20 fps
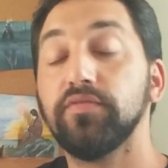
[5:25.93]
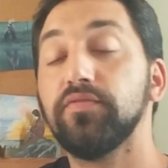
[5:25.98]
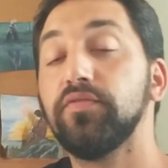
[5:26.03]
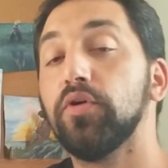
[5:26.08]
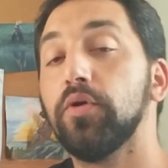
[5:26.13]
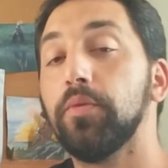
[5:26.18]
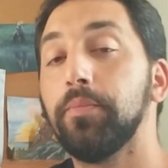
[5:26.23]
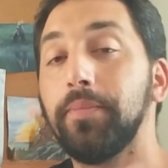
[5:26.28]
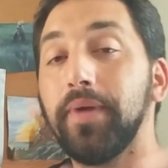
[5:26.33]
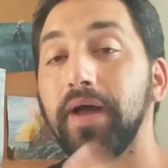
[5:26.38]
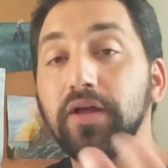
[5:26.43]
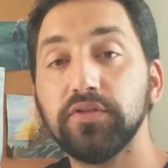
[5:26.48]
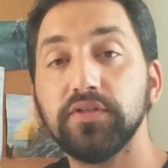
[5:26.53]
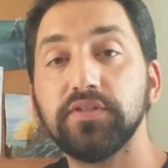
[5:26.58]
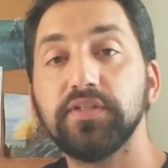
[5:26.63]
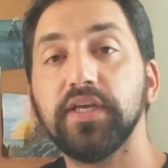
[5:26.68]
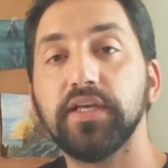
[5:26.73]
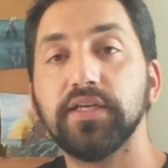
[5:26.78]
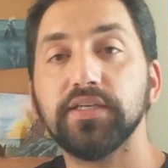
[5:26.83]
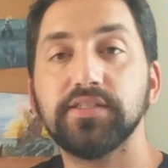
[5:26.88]
If you're about to
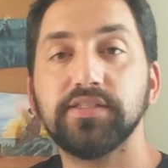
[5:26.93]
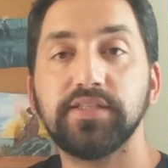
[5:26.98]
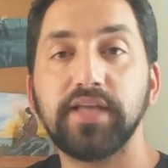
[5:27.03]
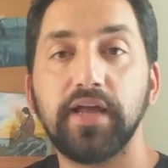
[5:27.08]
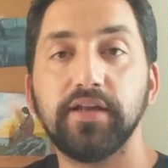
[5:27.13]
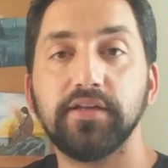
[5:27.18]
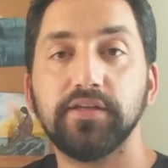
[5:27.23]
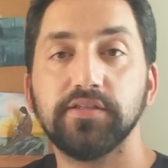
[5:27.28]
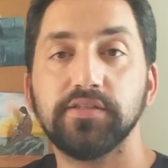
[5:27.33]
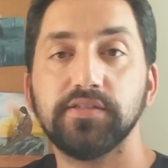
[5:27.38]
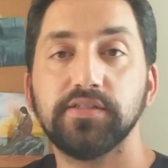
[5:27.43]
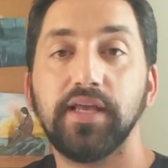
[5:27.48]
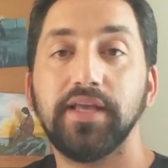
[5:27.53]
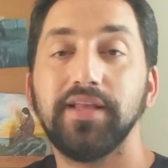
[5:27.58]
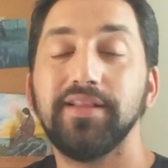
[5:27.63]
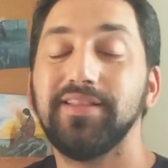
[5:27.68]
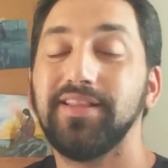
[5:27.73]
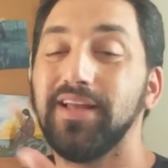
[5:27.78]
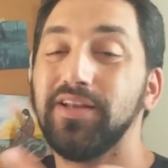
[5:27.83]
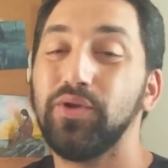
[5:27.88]
take a status
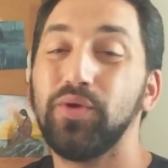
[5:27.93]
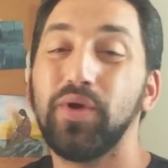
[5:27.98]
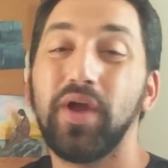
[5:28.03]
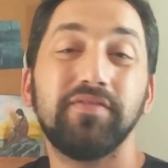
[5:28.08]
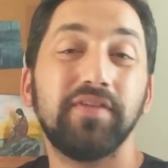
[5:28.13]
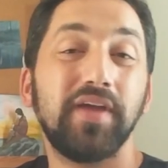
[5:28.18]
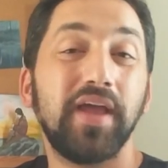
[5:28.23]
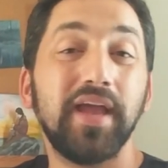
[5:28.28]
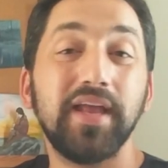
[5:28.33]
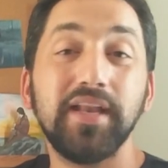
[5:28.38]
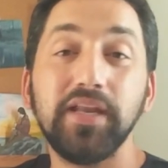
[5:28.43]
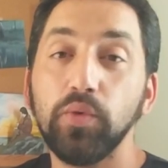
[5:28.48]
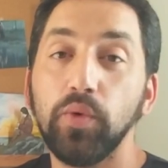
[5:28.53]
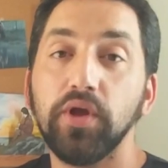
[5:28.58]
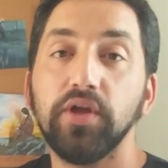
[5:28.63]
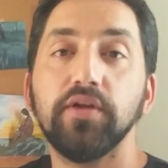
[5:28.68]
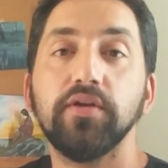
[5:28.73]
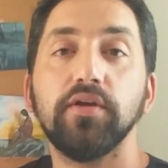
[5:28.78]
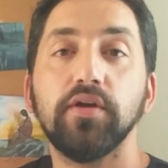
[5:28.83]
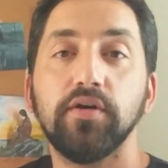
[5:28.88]
that you have any
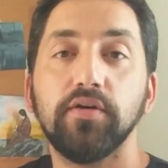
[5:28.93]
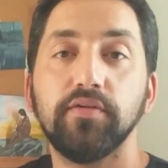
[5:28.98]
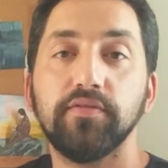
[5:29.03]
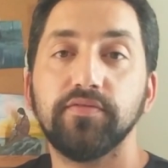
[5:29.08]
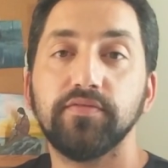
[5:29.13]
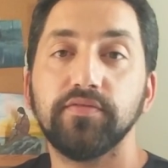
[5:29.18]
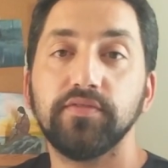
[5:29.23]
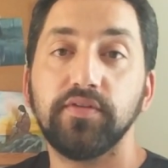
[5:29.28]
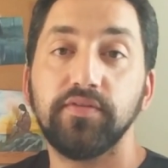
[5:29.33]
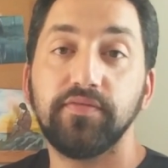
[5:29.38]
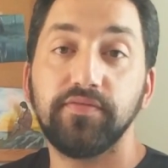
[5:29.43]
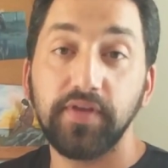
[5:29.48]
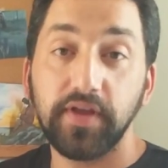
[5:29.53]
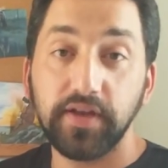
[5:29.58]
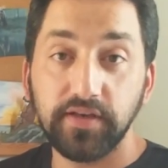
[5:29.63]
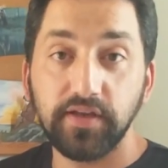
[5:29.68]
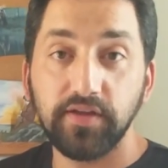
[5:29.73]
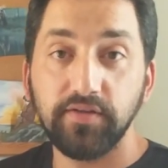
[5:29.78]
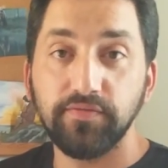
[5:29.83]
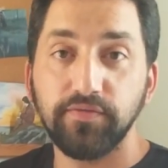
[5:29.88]
way of
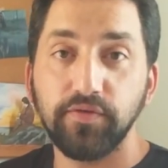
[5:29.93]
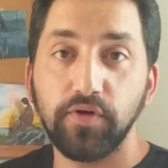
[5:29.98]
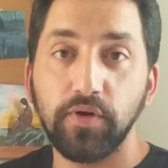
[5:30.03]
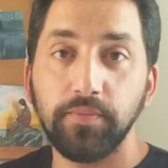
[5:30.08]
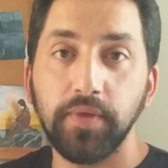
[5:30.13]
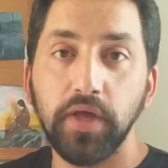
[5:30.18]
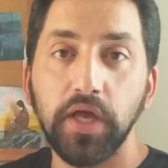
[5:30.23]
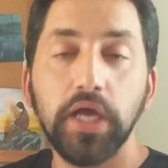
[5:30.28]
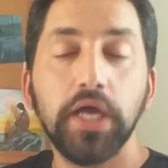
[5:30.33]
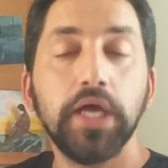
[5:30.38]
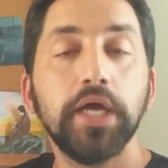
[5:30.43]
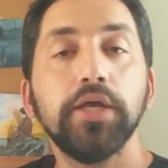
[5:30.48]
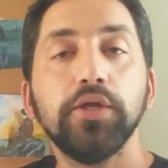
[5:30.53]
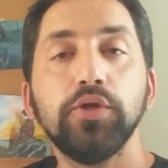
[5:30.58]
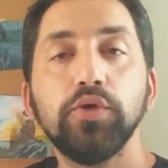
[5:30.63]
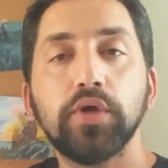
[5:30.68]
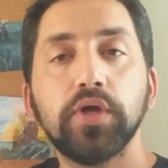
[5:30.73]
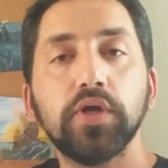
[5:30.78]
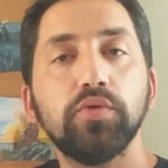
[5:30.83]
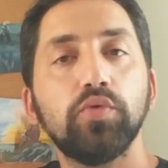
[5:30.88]
defending from,
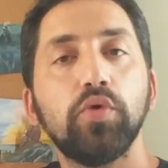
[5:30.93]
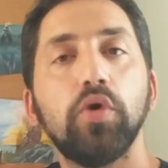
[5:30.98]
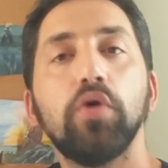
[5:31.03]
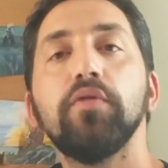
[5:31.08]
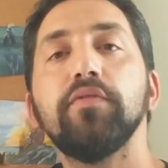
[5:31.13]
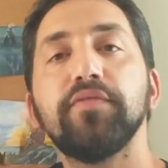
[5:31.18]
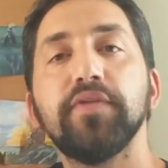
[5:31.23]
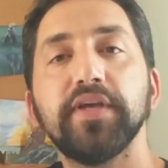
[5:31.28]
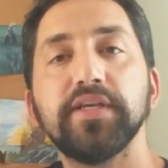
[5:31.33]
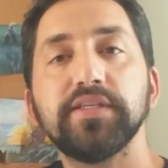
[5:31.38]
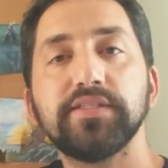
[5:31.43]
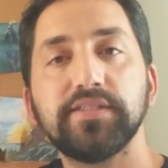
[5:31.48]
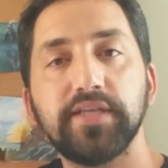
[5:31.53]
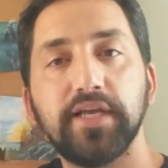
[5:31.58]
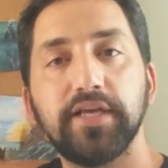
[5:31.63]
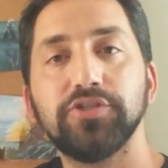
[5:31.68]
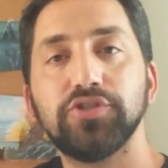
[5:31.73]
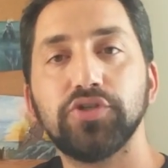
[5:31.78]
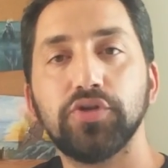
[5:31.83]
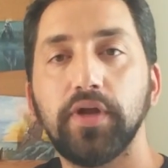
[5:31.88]
you can roll face
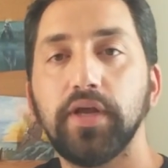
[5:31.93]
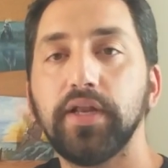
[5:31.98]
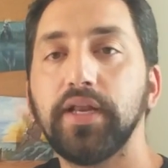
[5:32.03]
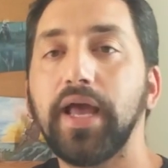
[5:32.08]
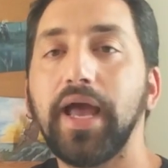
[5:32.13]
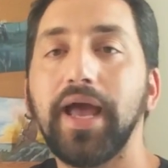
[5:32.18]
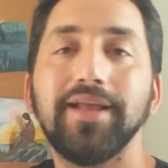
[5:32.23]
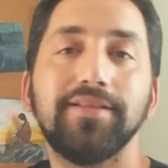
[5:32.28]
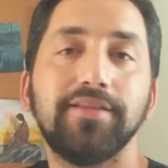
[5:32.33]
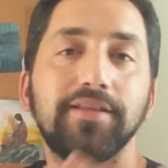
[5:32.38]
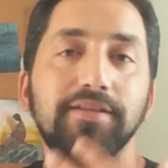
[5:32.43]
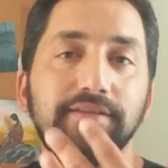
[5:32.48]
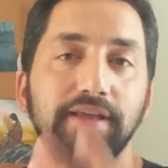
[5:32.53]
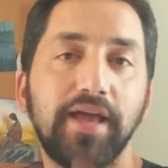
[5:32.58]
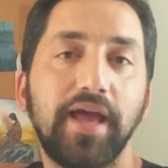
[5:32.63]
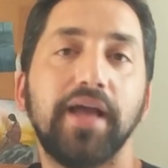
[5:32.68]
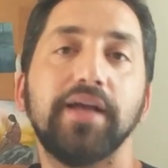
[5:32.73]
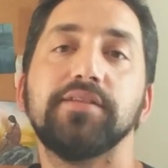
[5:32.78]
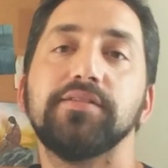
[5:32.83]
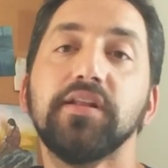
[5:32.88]
danger and add the
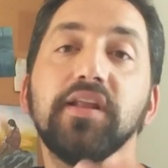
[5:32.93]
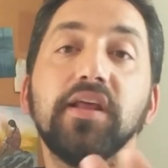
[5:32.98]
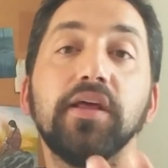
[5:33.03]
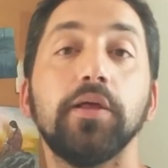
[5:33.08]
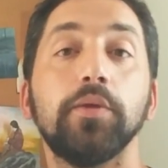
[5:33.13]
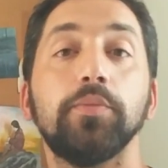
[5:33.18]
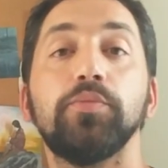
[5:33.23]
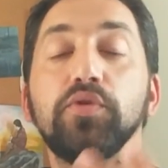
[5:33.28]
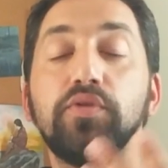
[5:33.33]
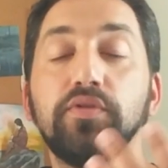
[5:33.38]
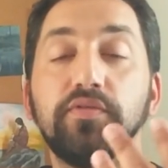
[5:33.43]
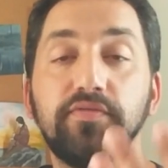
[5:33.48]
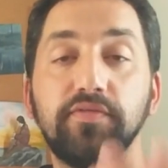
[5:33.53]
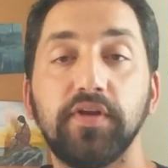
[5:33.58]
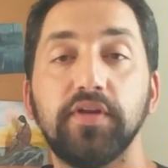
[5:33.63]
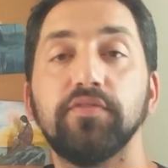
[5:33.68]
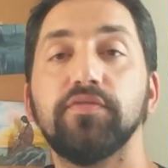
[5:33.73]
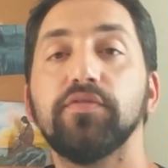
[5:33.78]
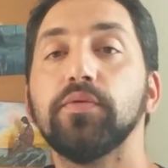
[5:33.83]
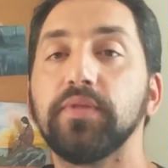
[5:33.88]
tags that help you
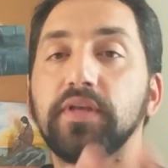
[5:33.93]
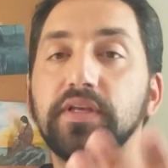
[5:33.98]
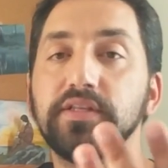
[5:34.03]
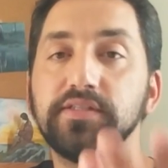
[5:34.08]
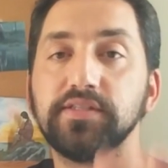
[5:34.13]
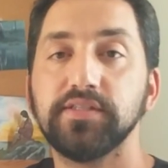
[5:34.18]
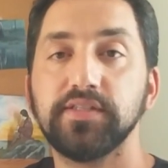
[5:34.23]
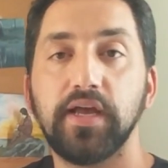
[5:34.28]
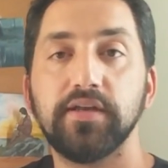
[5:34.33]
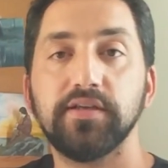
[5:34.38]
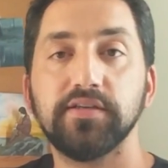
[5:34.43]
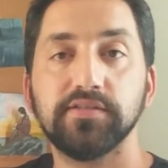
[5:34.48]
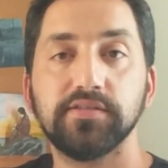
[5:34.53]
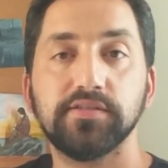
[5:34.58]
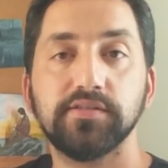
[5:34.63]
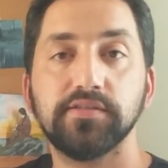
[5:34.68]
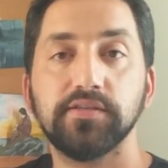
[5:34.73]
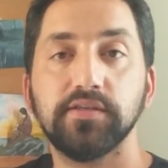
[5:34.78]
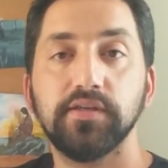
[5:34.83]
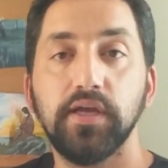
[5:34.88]
defend from that
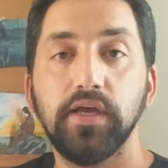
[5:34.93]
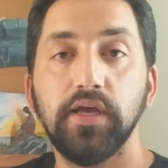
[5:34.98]
status.